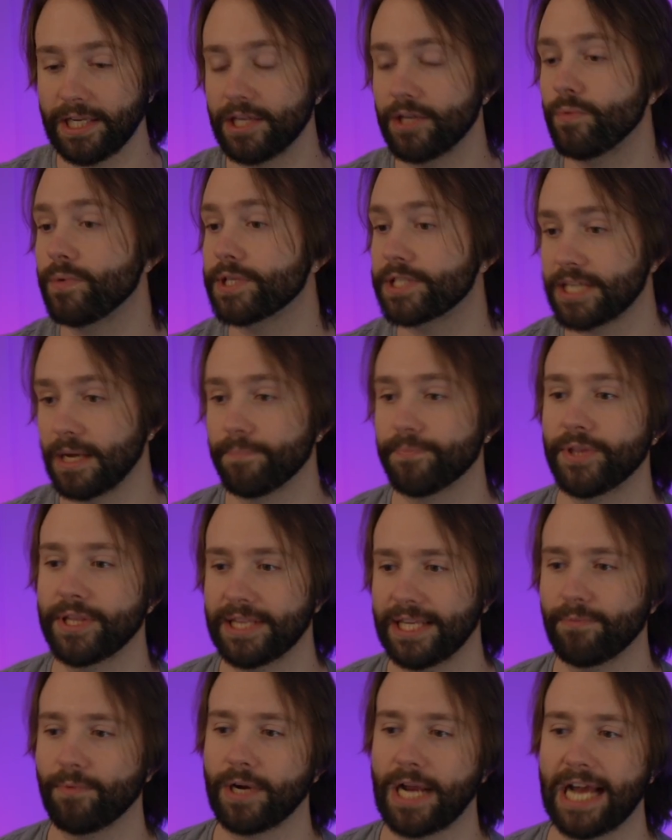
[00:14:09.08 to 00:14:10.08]
you with something
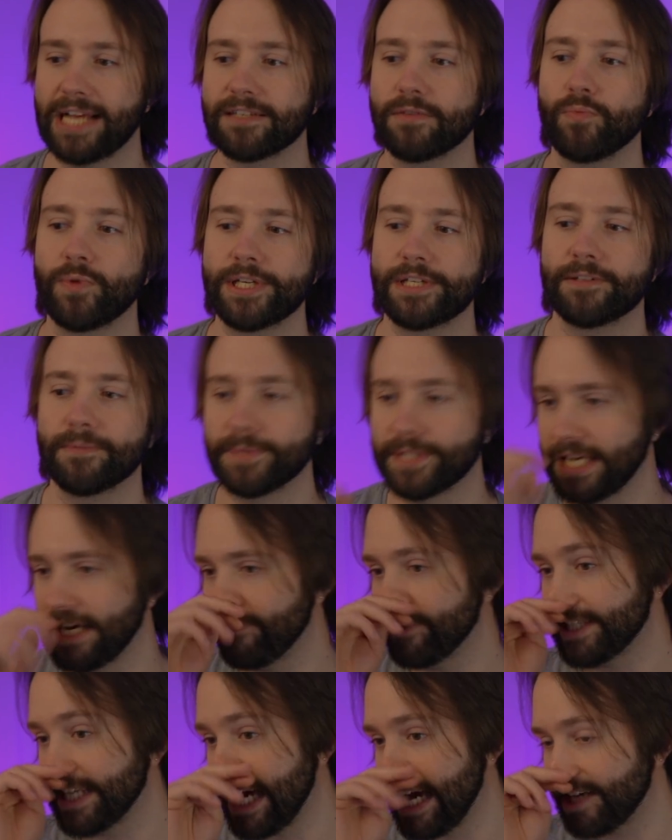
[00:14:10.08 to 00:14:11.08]
that has a Wisdom save
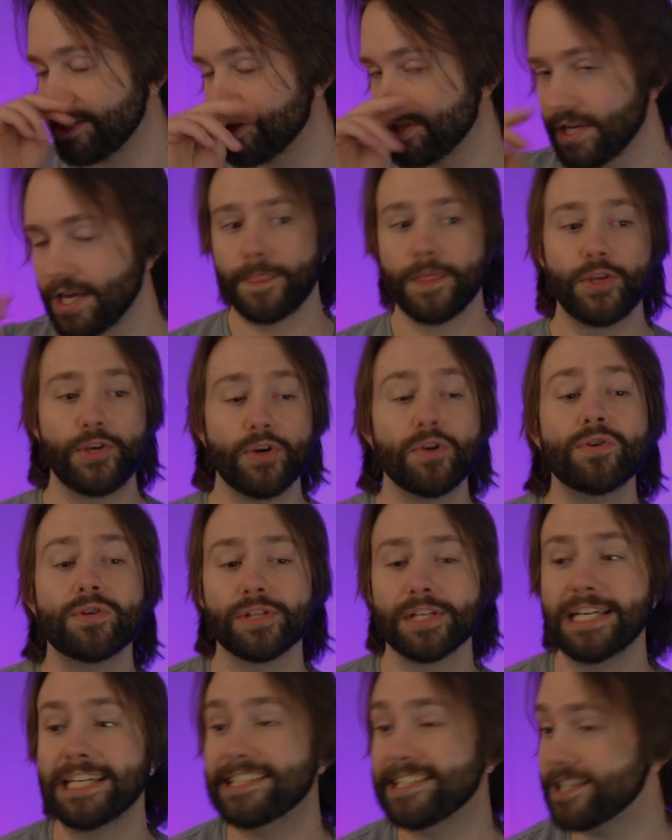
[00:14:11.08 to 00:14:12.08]
attached,
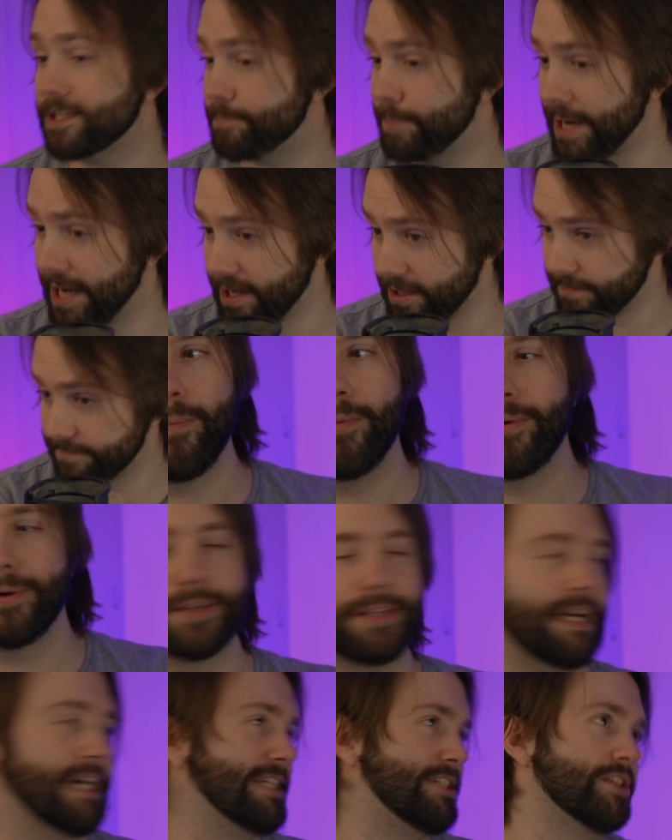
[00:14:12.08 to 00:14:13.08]
usually it's a spell.
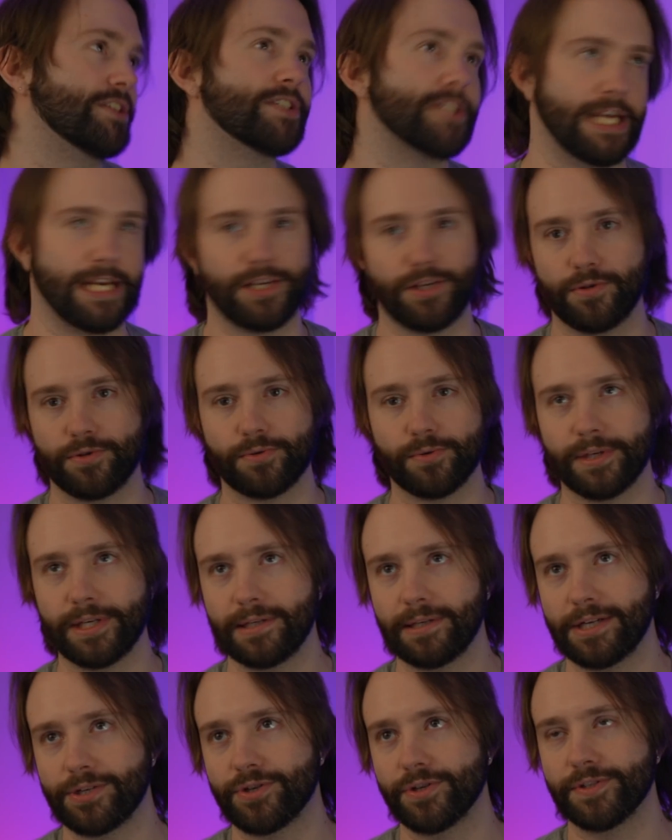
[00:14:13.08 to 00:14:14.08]
Well, I shouldn't say usually.
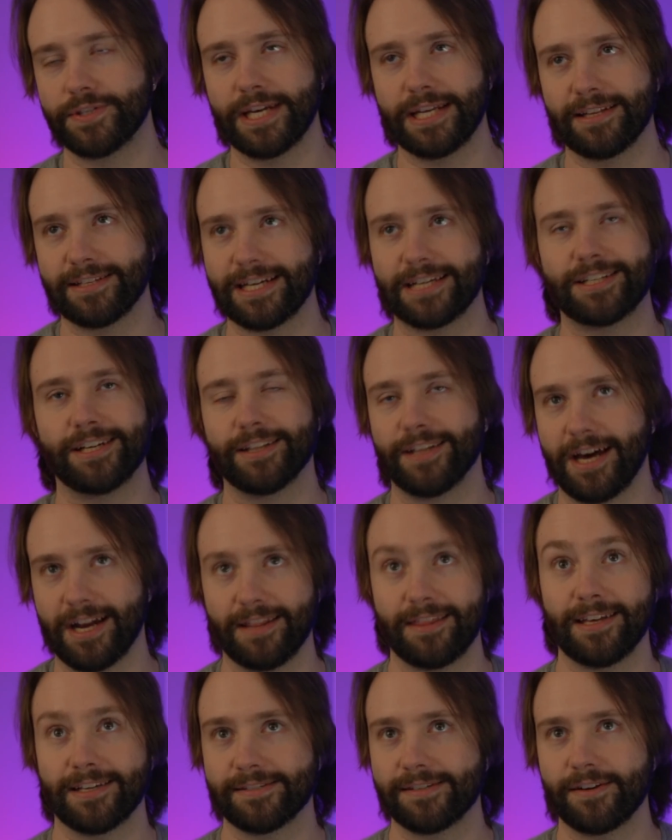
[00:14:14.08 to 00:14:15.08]
There's actually a lot
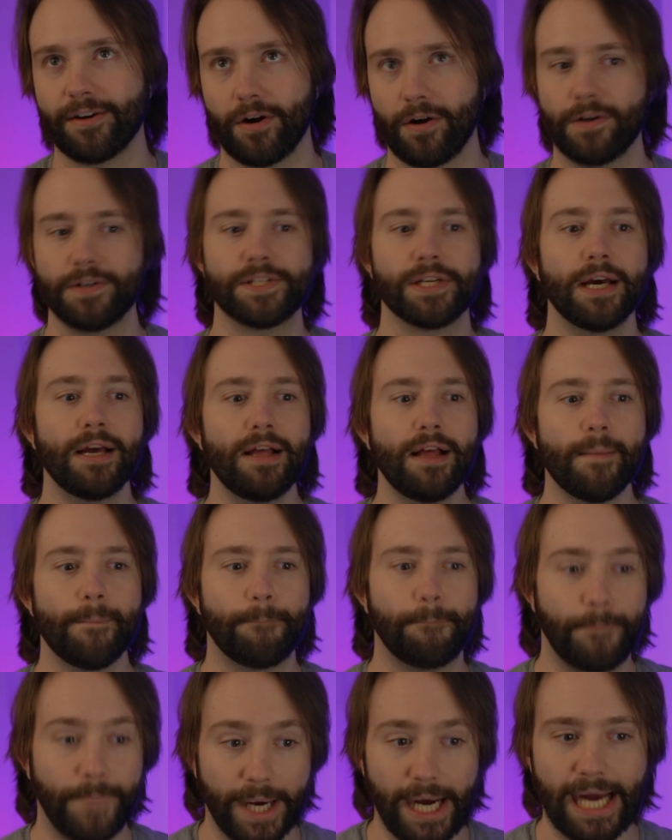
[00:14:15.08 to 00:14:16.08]
of things that aren't.
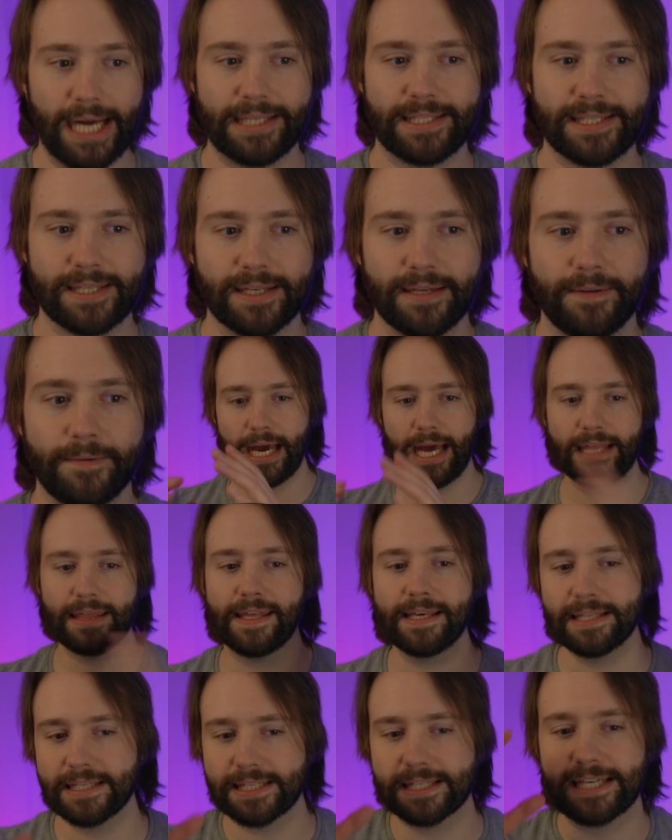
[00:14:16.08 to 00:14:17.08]
But I
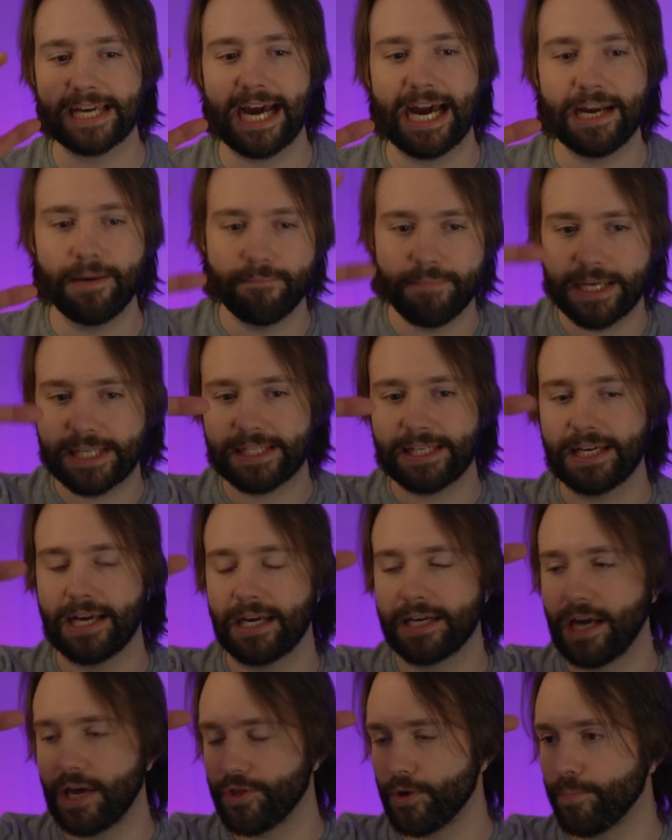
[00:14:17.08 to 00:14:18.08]
think this is kind of missing
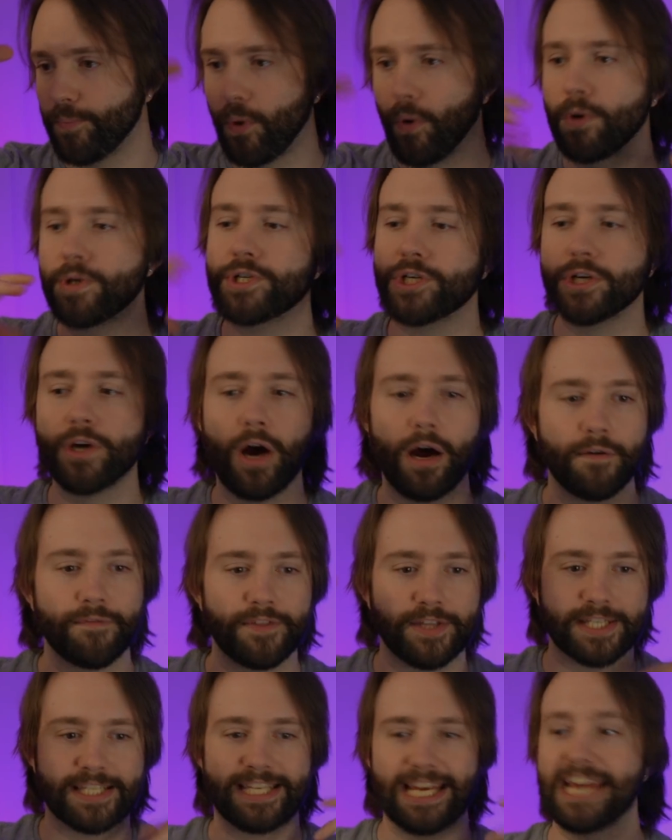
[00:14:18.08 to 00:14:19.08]
another portion
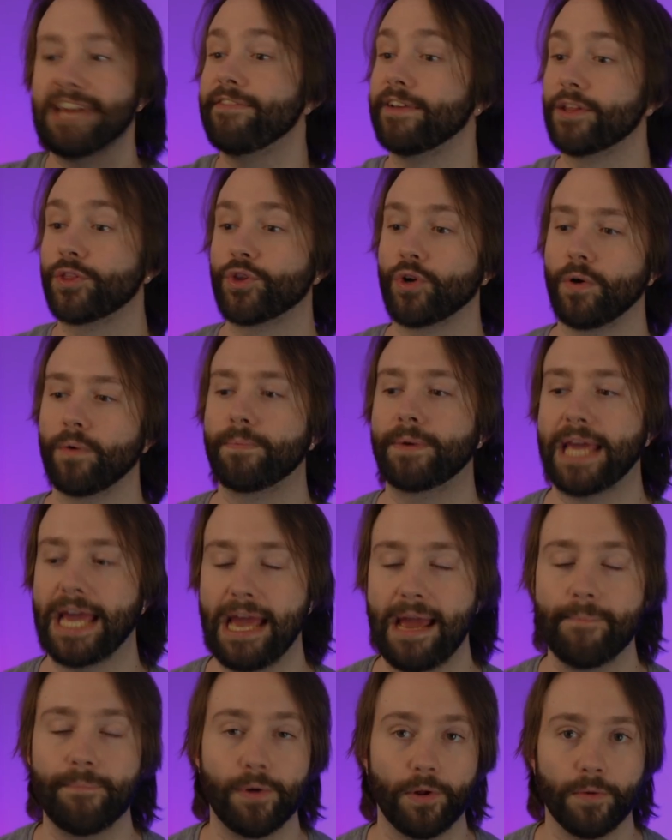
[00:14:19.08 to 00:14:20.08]
of the saving throw
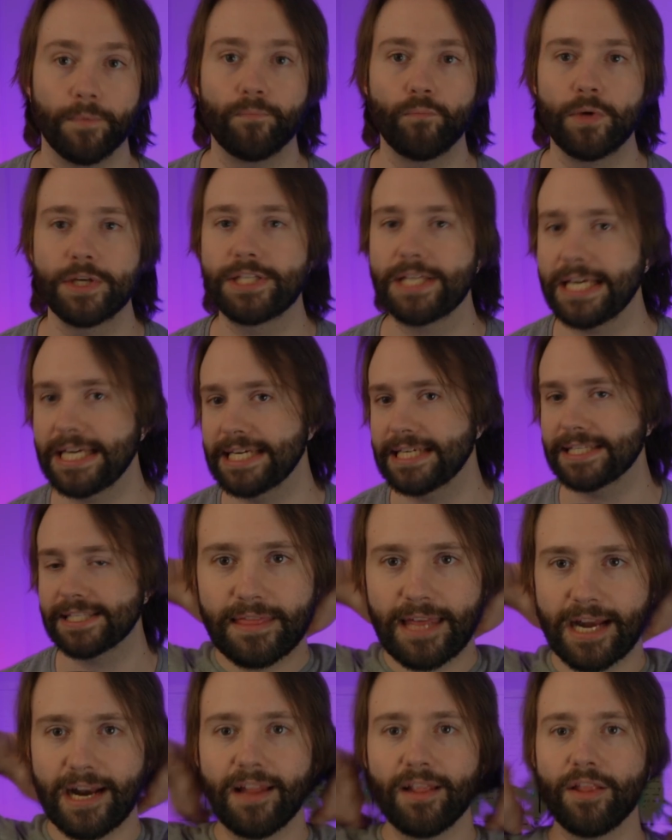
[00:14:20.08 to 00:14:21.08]
gamble, which is
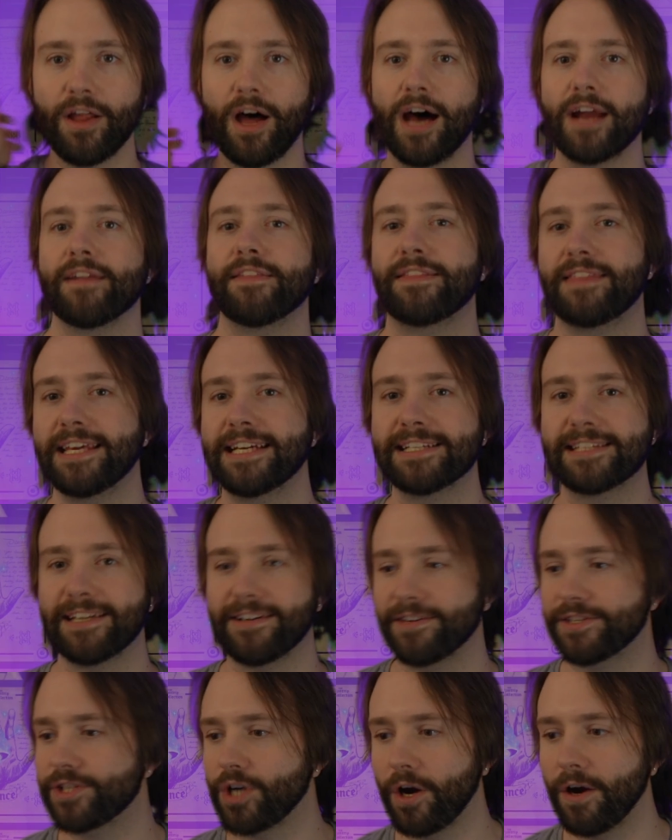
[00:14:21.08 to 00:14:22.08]
that a lot of things that
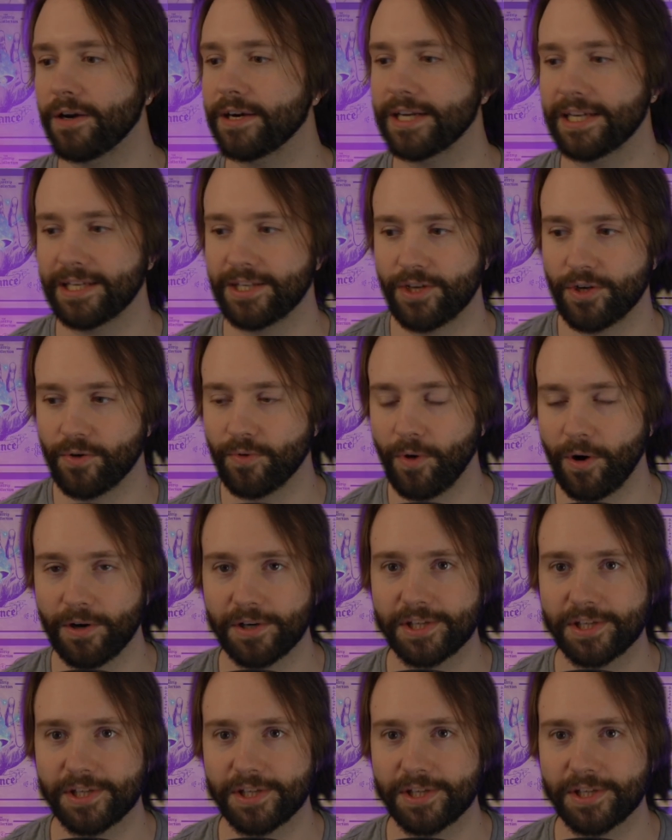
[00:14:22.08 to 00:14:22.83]
are targeting you are